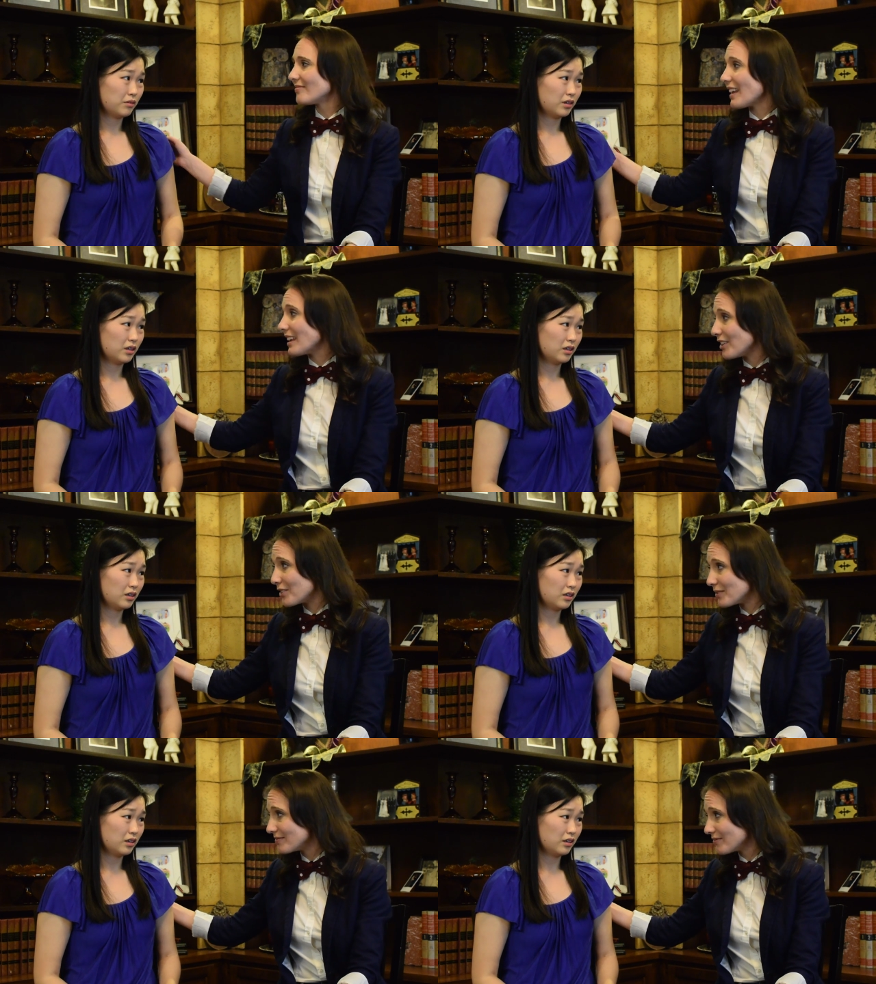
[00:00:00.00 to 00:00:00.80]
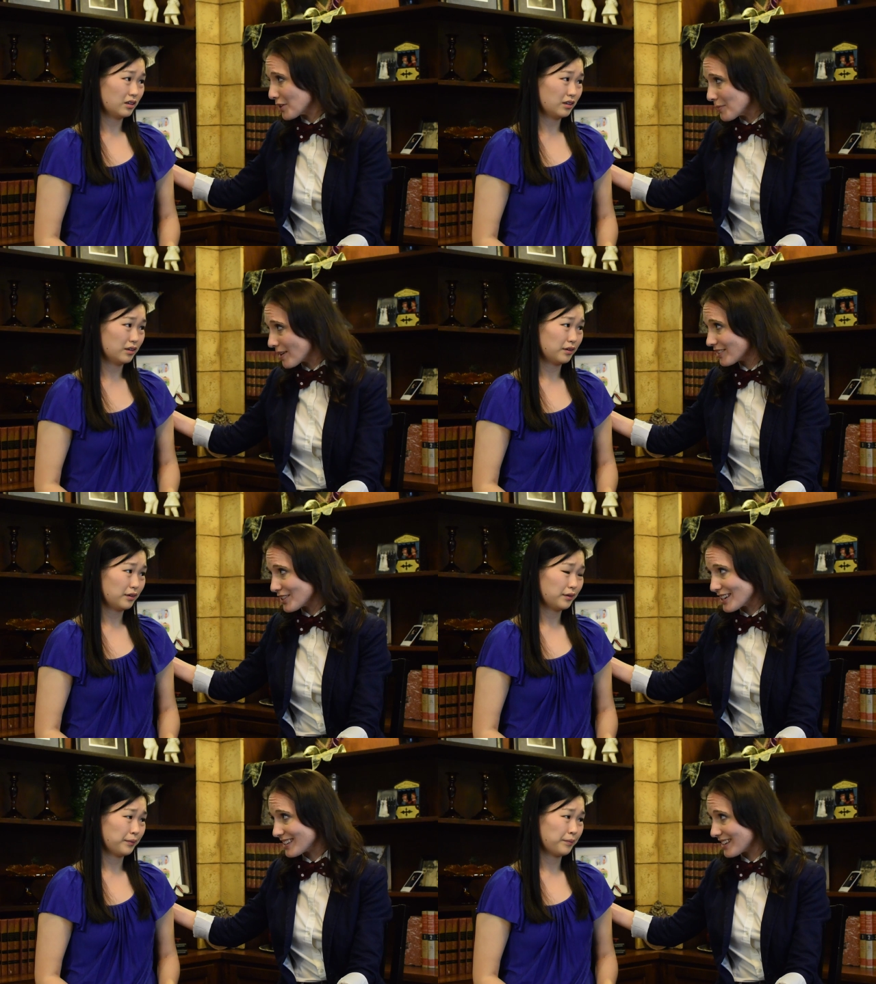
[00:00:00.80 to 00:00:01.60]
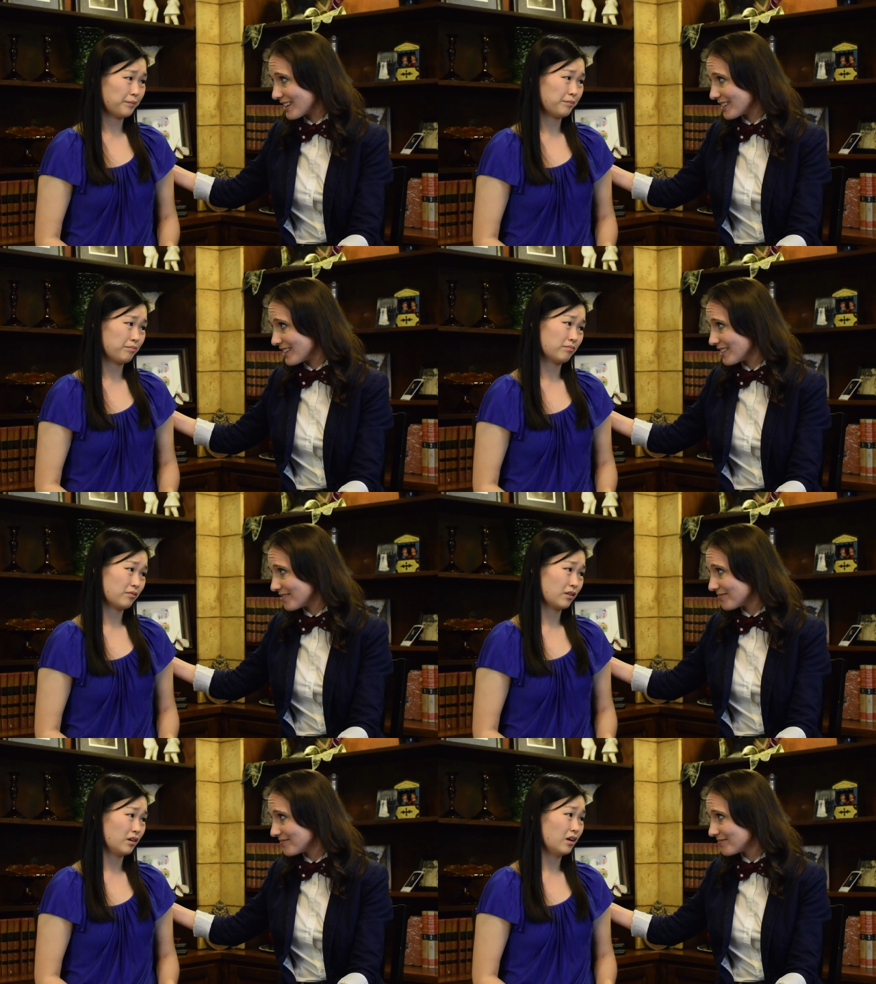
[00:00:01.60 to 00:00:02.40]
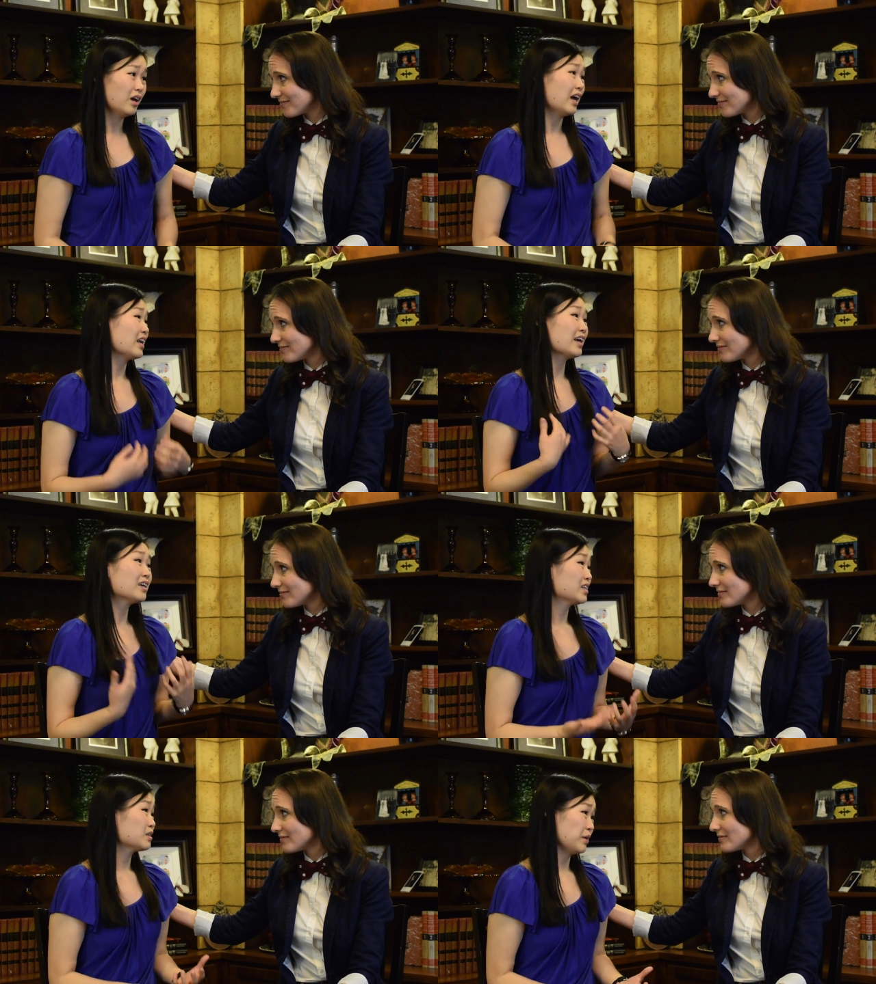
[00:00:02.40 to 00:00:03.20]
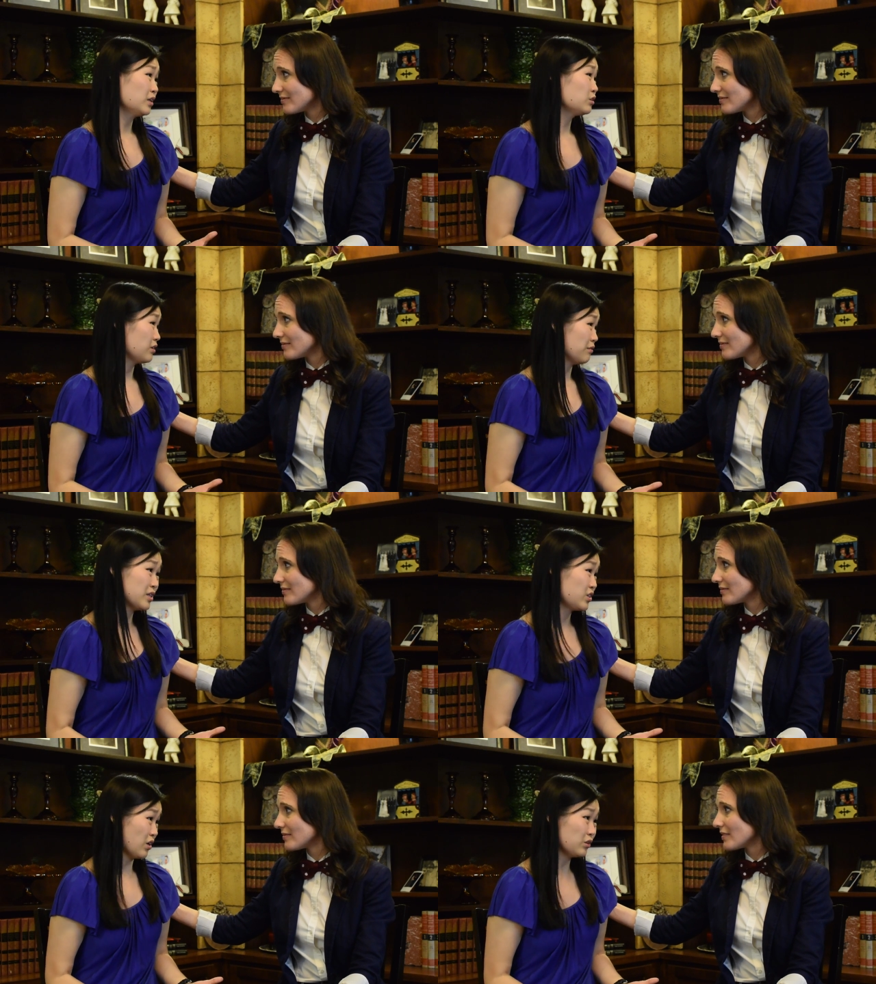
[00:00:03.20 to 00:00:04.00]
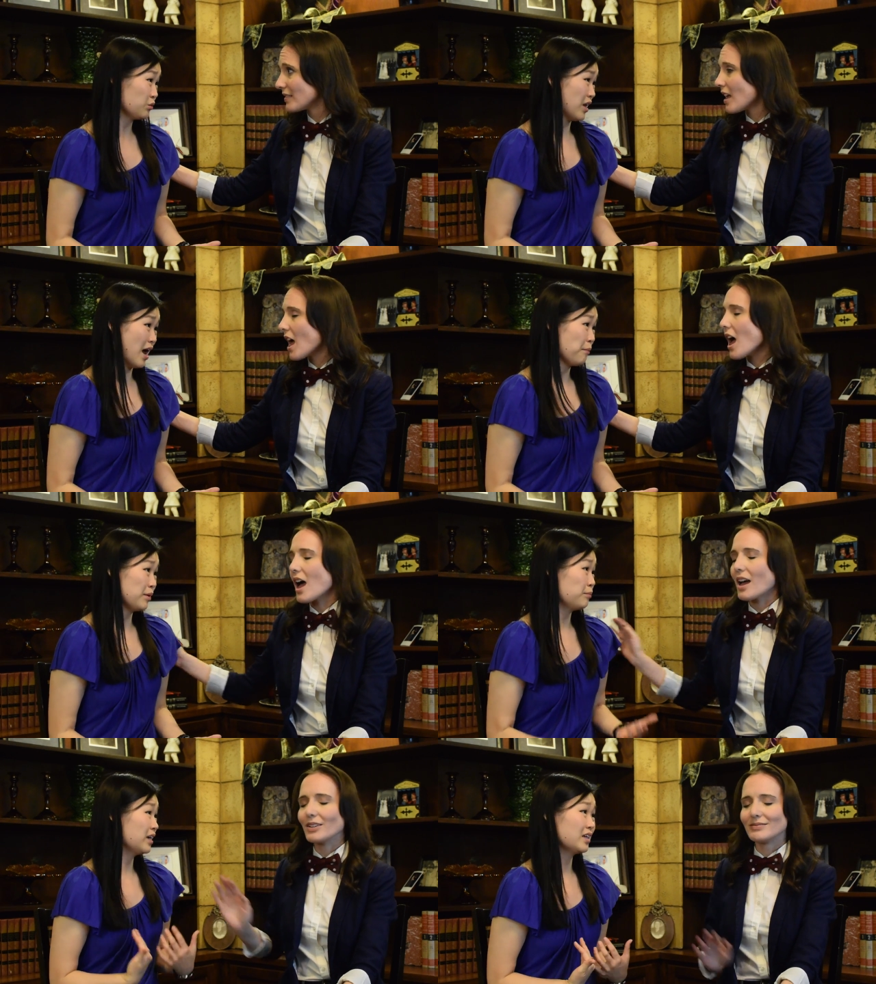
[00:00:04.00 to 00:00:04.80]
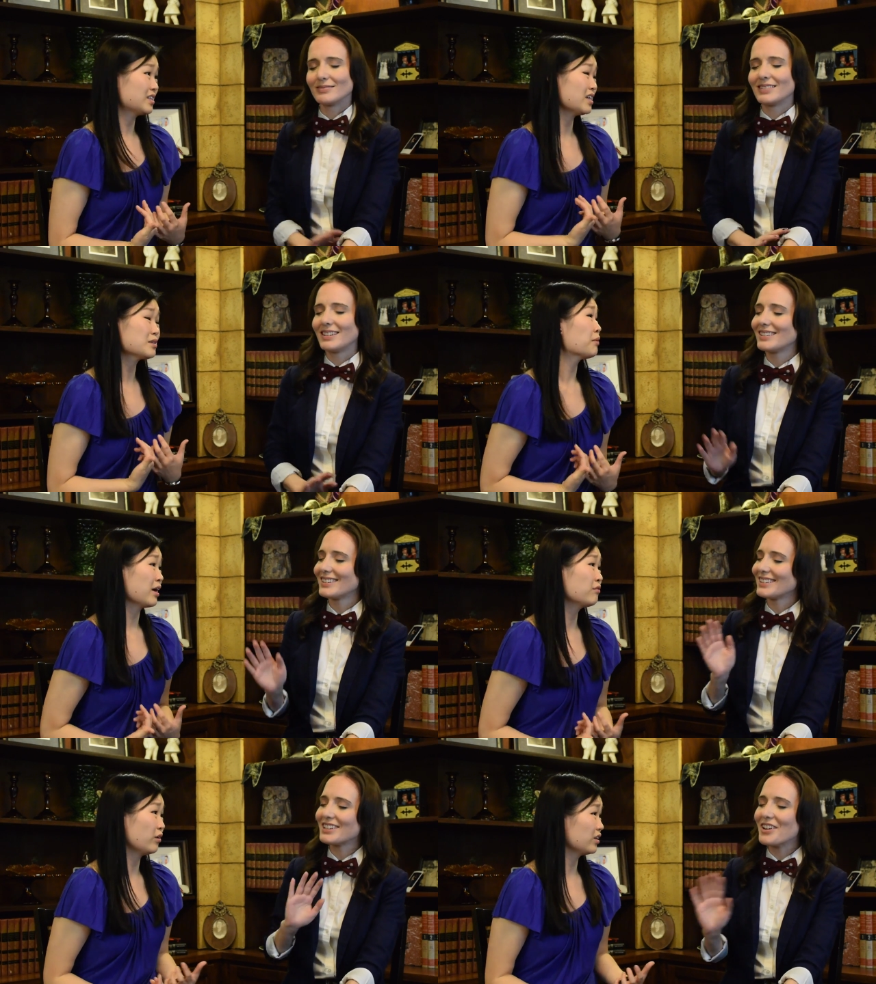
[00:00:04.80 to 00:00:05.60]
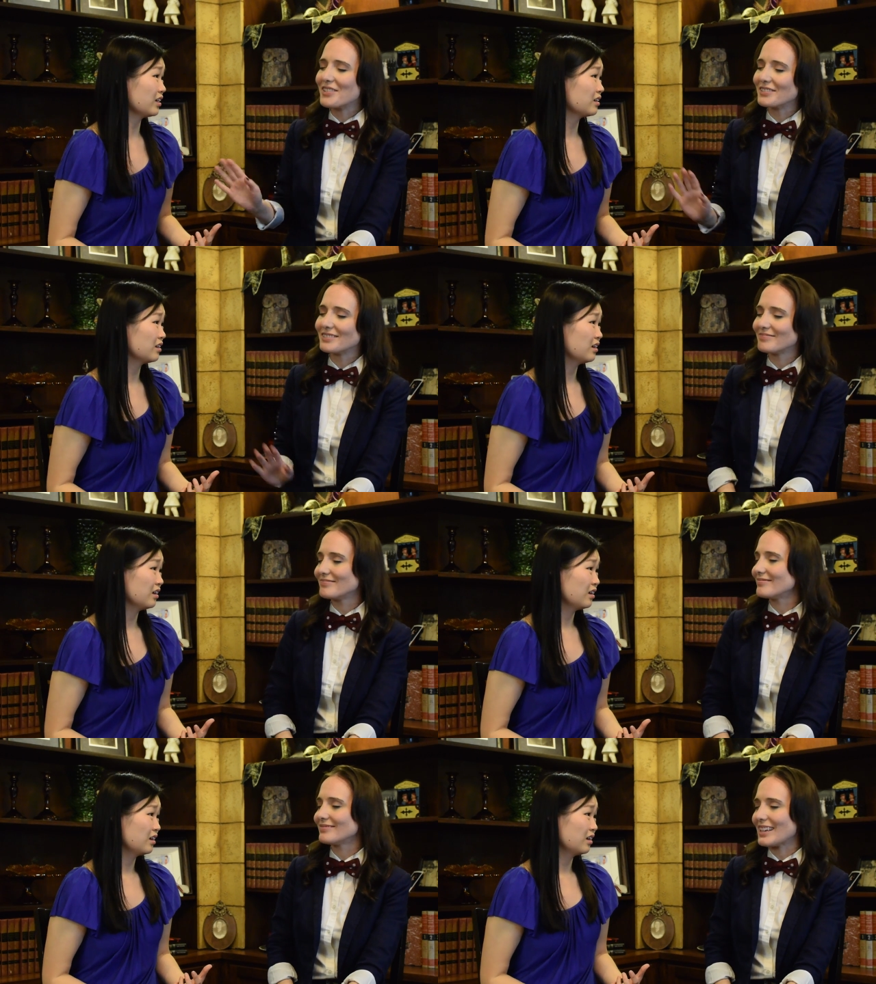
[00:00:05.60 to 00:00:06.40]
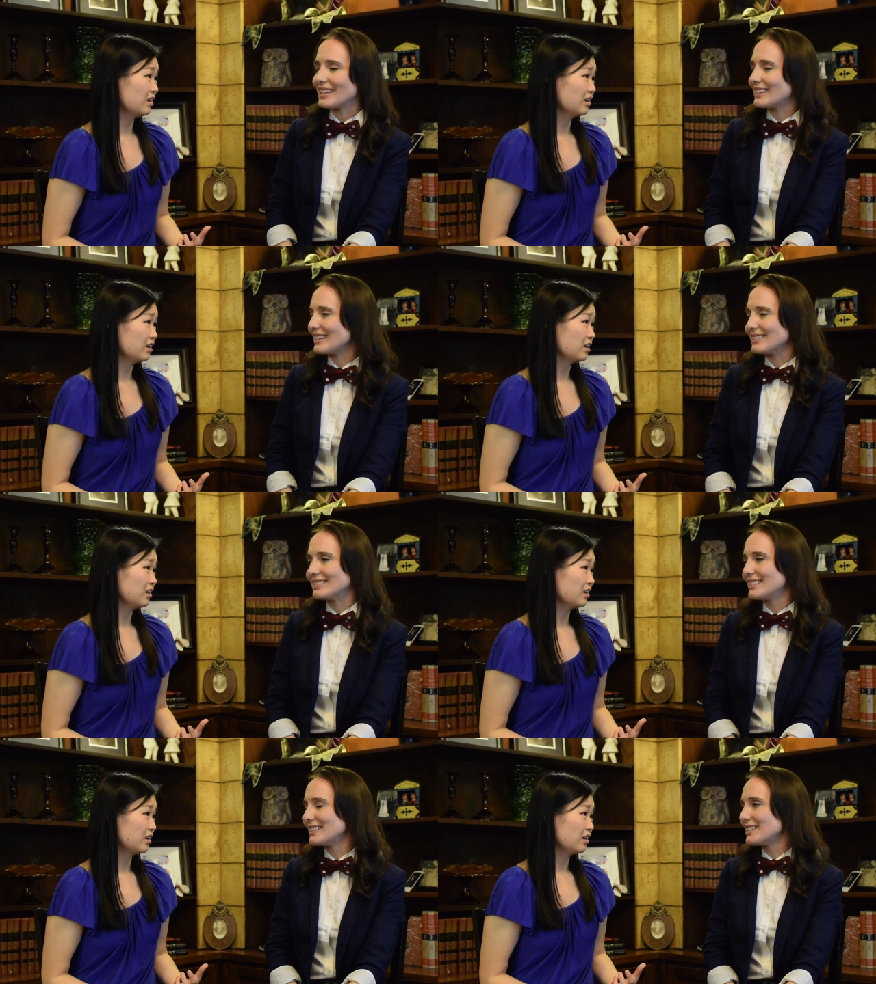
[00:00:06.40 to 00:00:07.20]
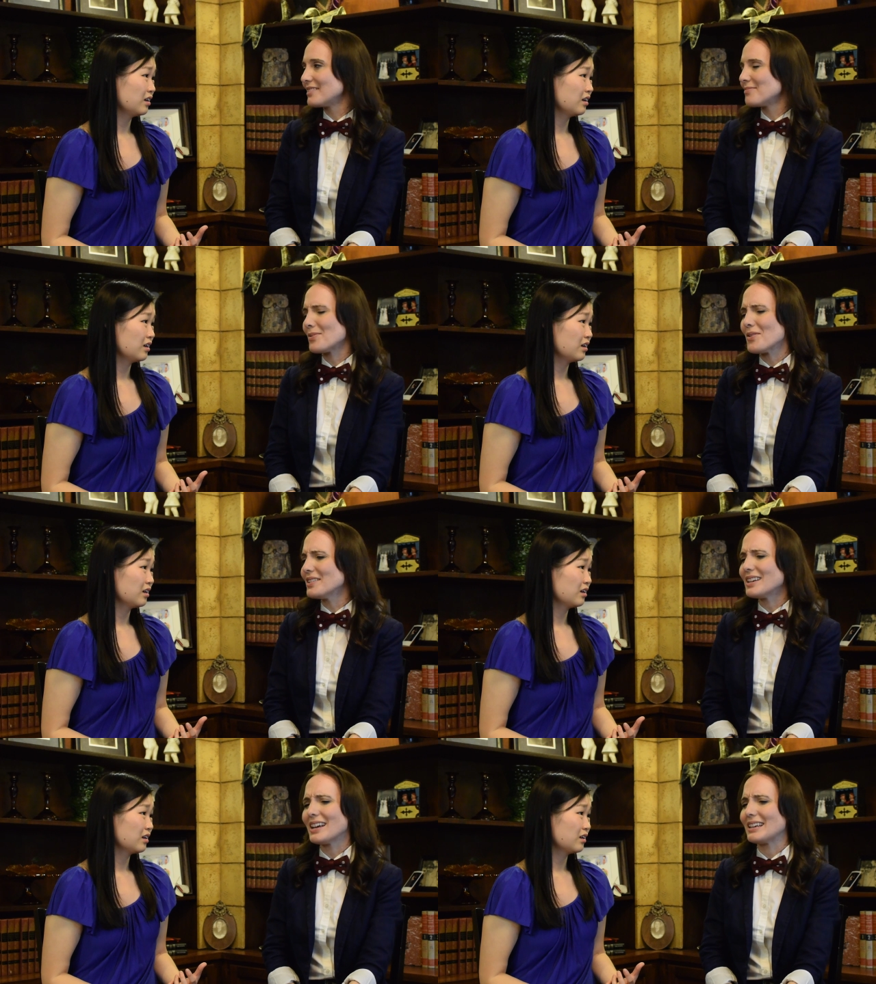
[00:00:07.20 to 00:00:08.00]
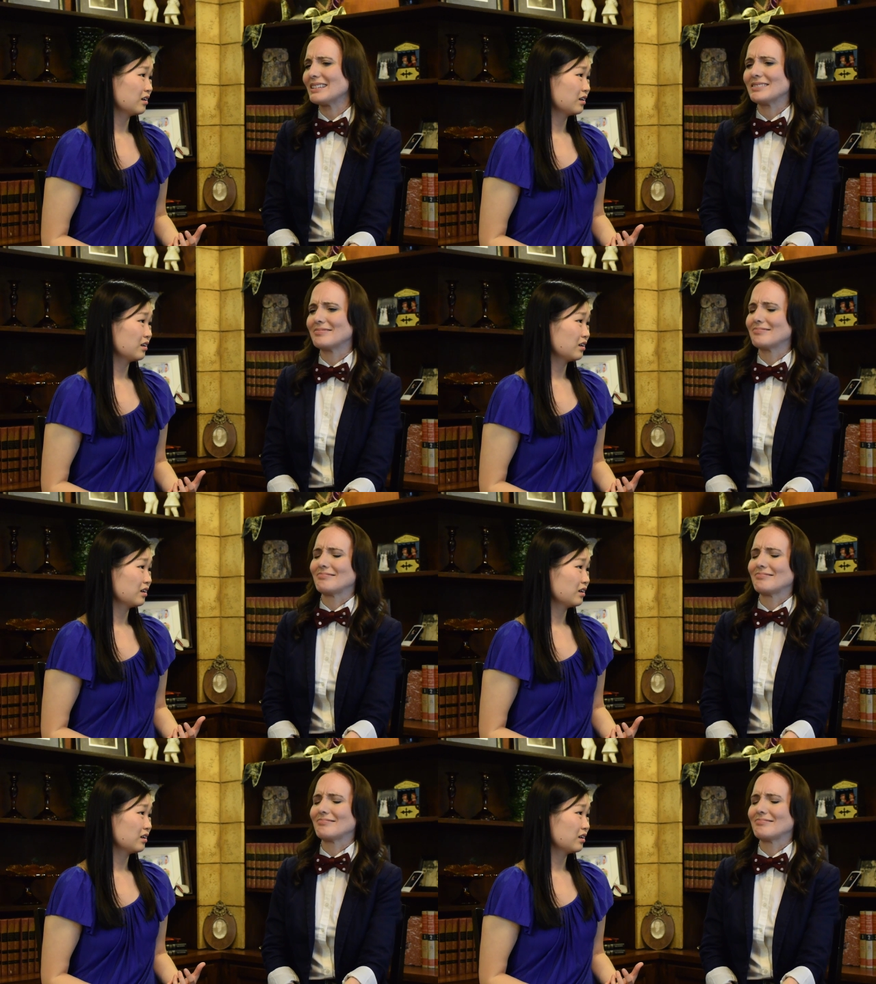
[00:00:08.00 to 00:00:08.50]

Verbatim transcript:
Speaker 1: Thank you for apologizing, Candi.
Speaker 2: And I can explain to Reverend Stoddard what happened oh, because it's my fault. No,
Speaker 1: that... Candi. Paul and I,